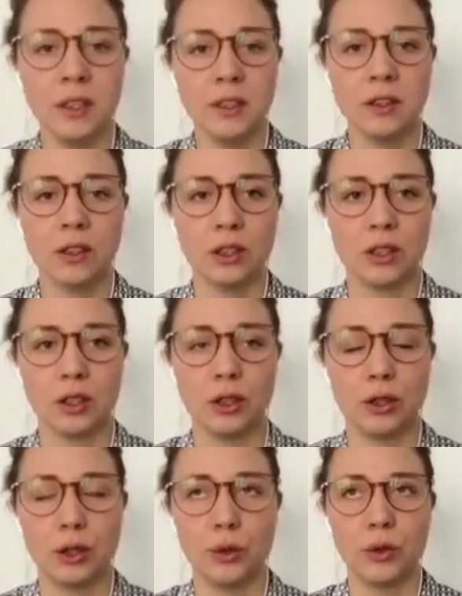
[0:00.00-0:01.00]
So it's a
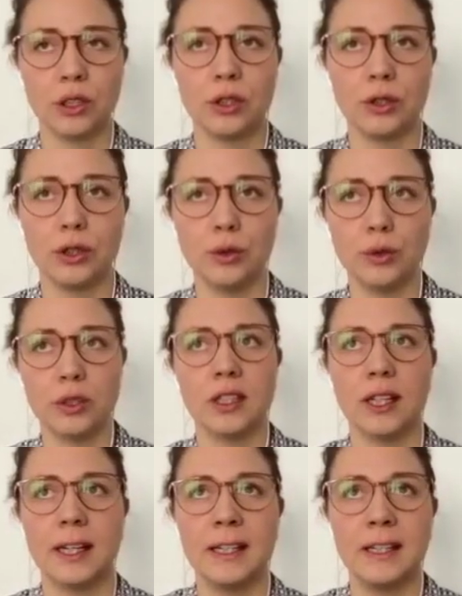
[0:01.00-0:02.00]
good tool to
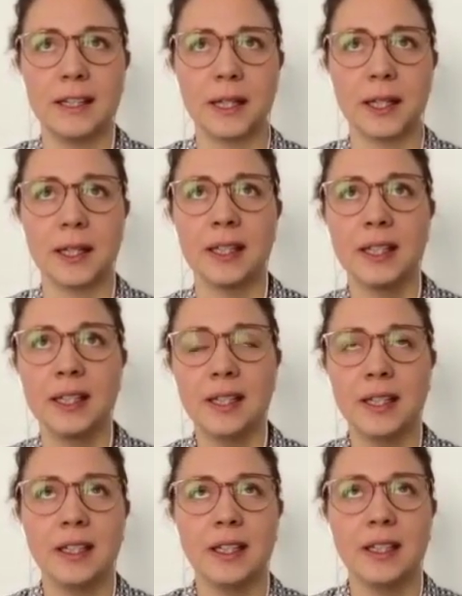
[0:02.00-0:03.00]
use. And
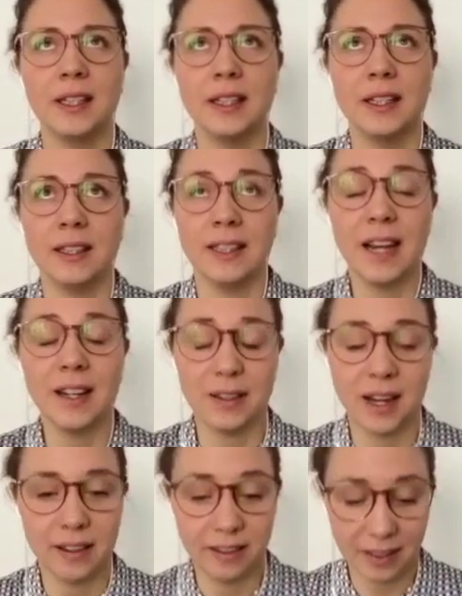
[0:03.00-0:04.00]

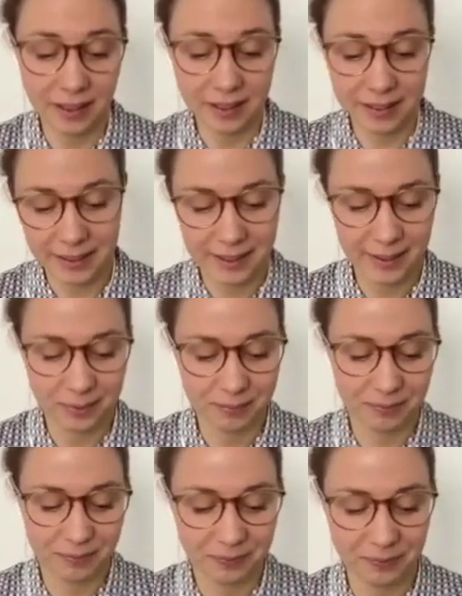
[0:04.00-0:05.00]
yeah, I think
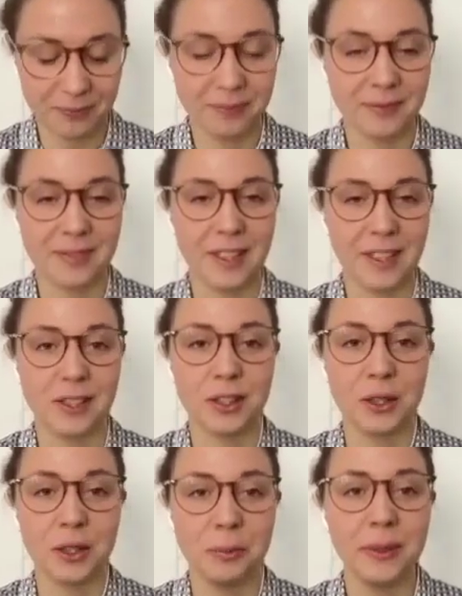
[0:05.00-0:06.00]
this
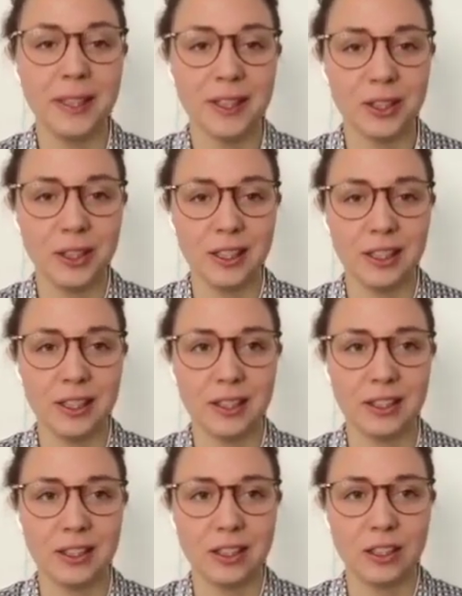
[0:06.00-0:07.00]
could be a good
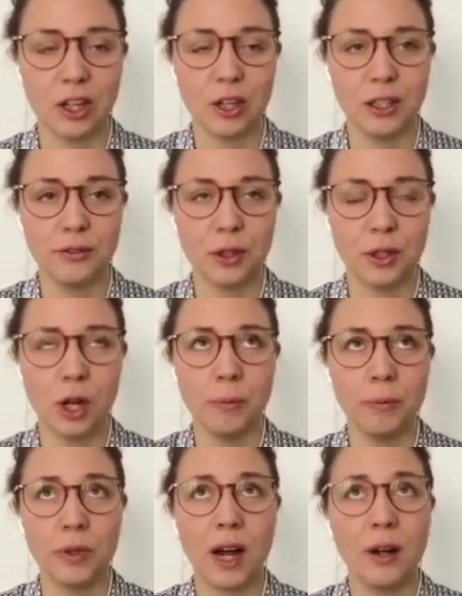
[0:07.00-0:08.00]
start for
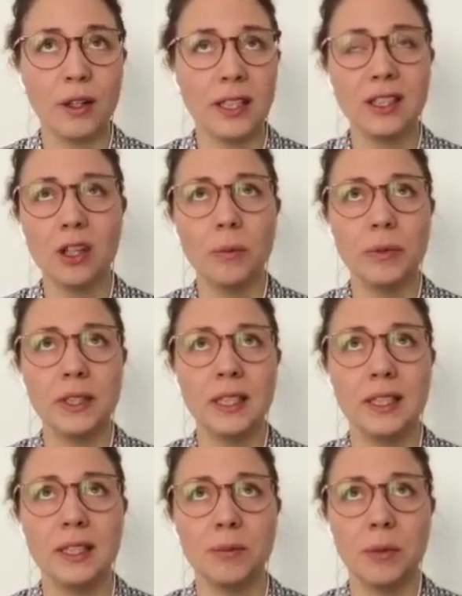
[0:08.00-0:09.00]
how can
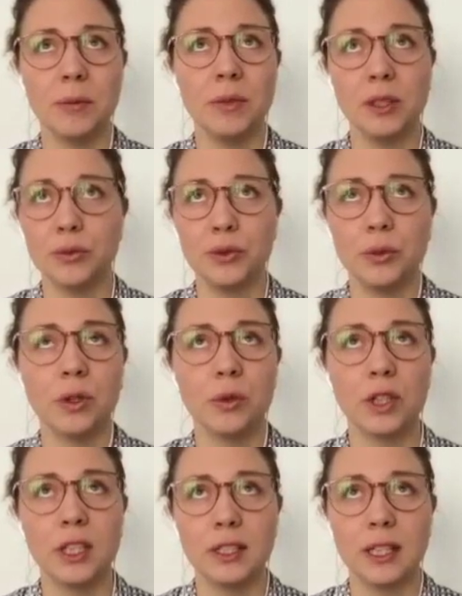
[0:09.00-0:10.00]
companies, maybe a few more
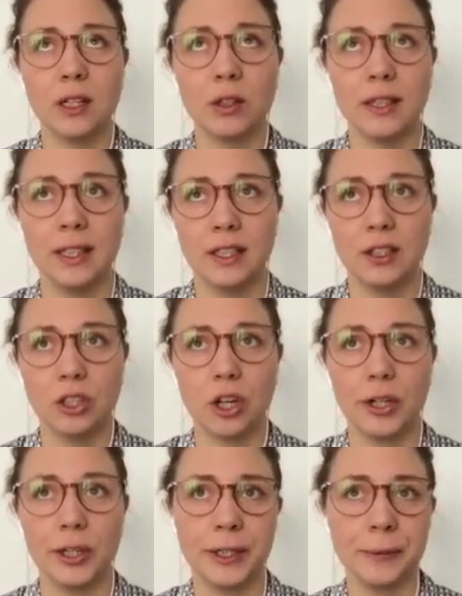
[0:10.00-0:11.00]
words, how can they
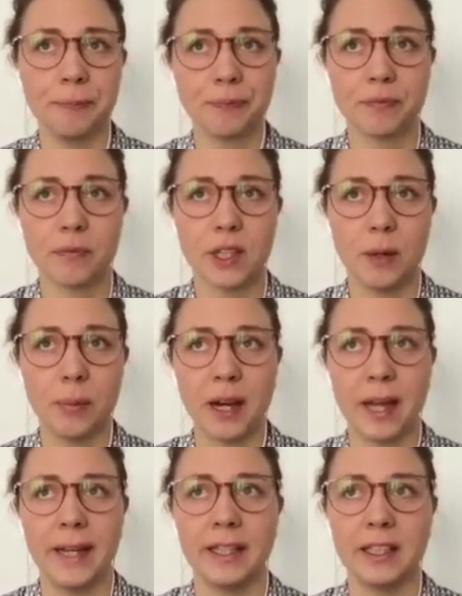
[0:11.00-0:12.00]
start
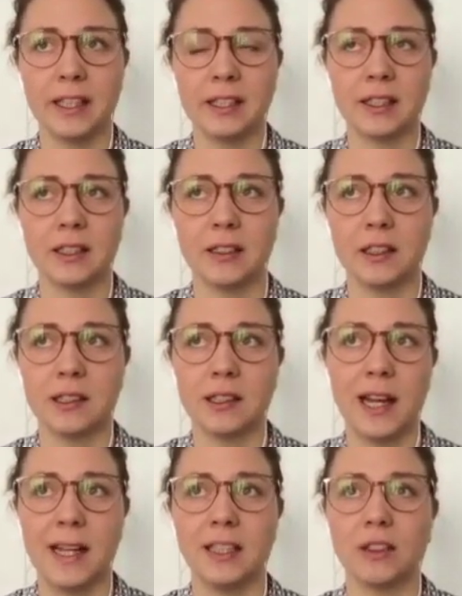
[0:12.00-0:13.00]
applying this
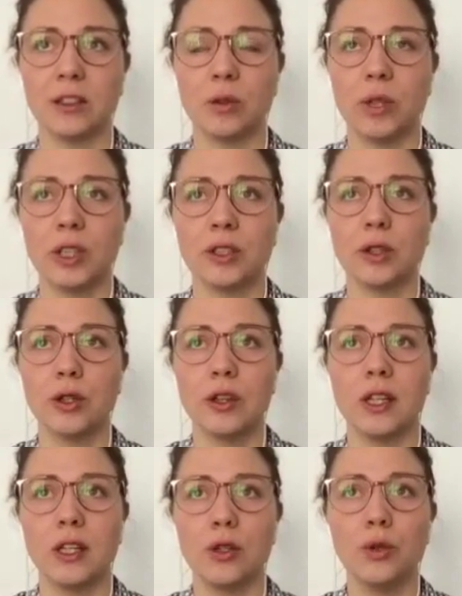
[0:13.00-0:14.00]
lens? So what
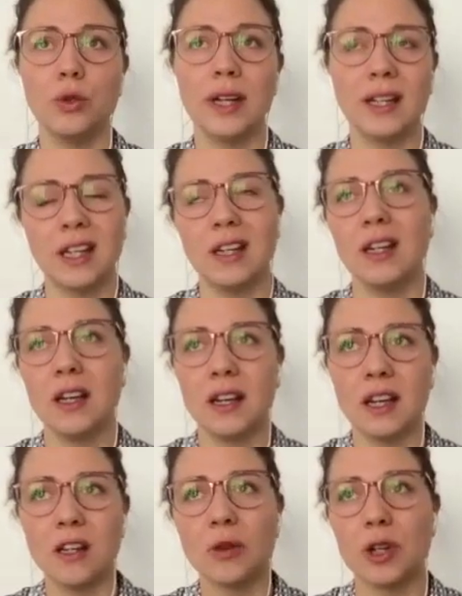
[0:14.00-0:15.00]
could they do? And then
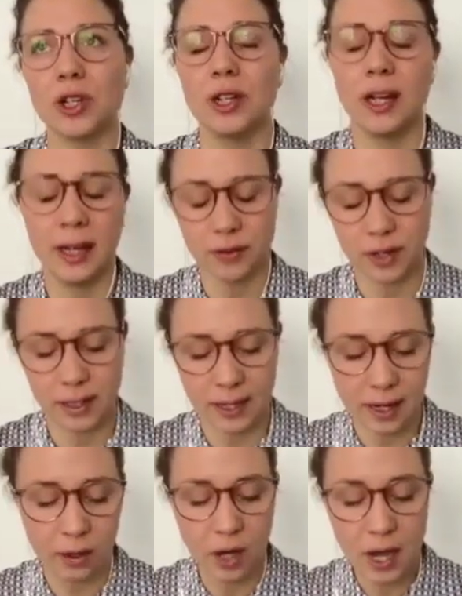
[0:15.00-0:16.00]
another question I had right
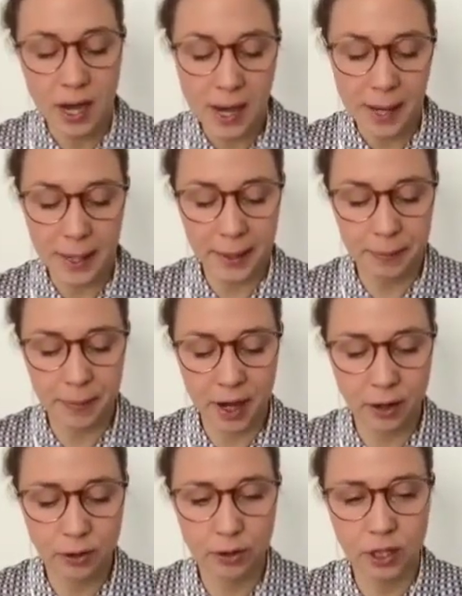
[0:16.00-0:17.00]
now,
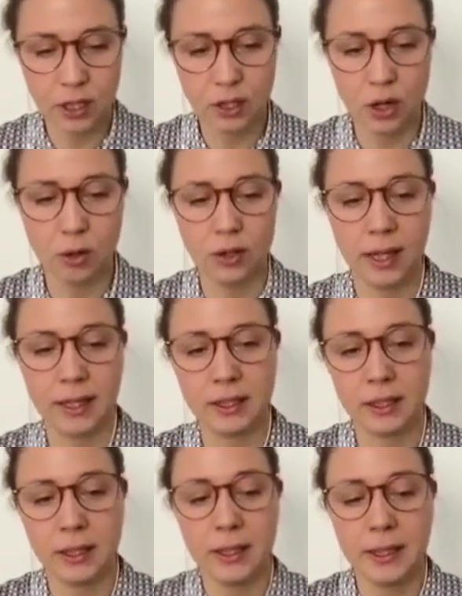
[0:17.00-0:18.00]
how do they know
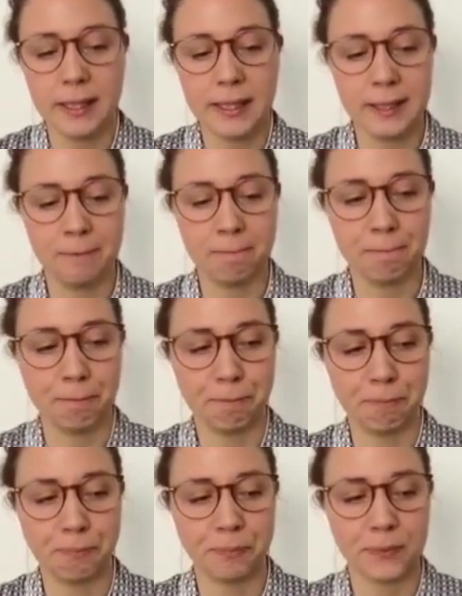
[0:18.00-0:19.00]
that,
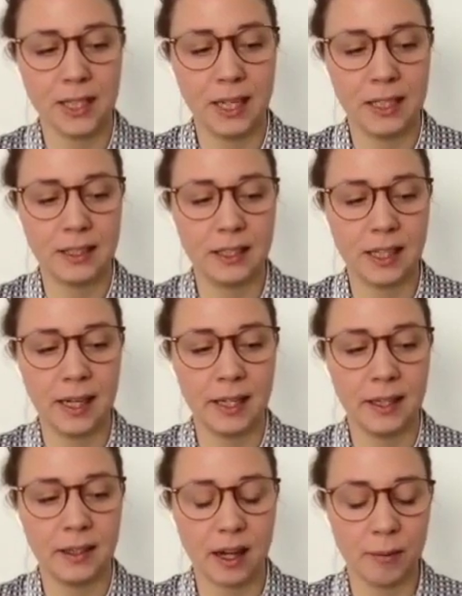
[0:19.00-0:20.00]
let's
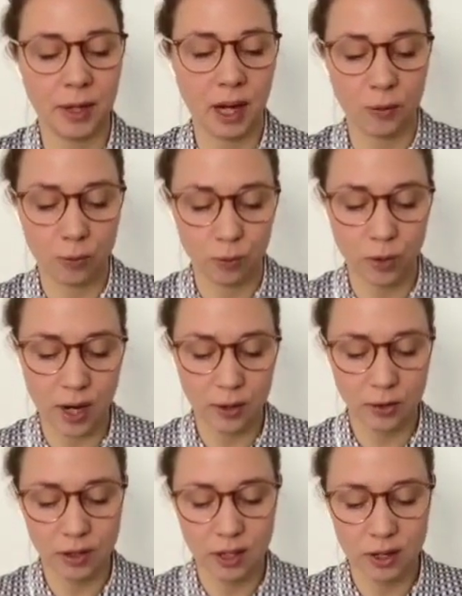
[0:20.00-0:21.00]
say, I mean,
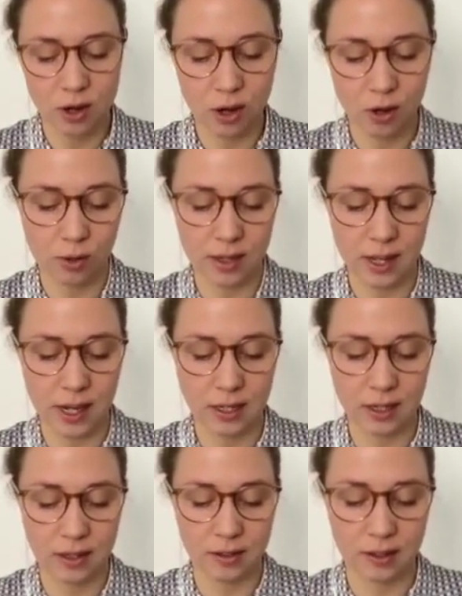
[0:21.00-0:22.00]
how do they know
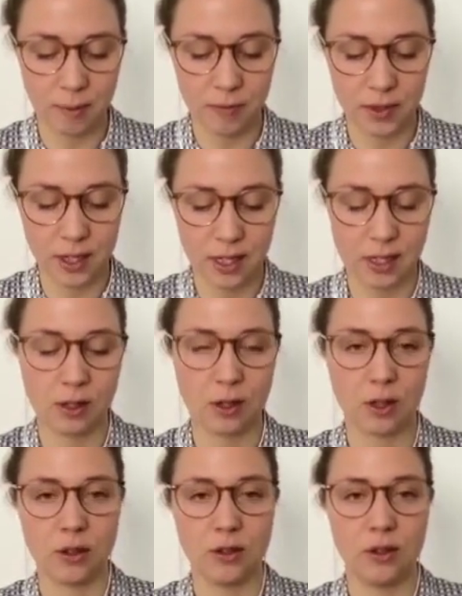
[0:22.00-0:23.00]
that something is
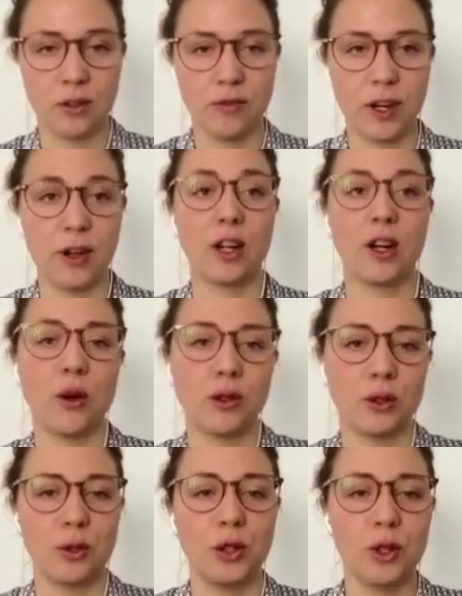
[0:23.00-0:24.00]
very
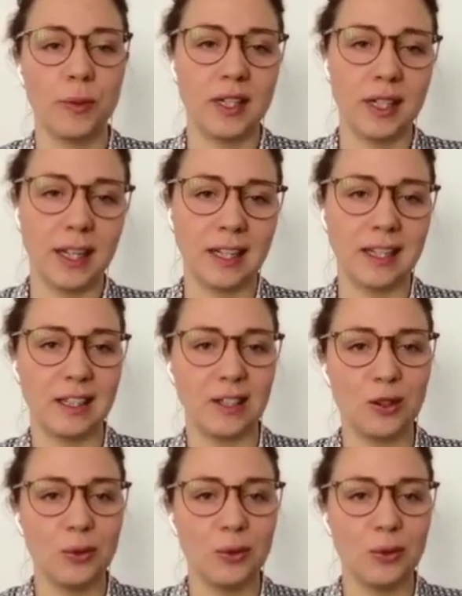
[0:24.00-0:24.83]
close to human dignity?